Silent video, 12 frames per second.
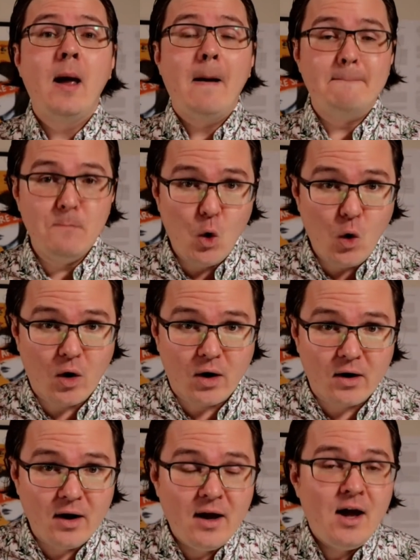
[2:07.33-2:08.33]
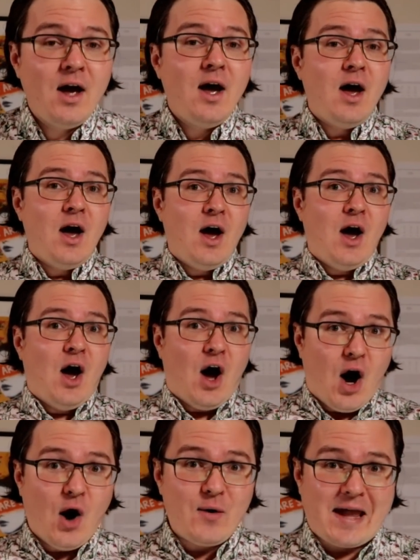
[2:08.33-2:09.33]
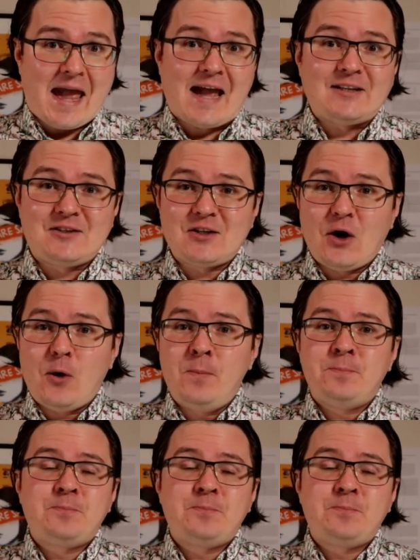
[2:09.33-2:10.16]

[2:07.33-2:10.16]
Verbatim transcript: more. Okay, so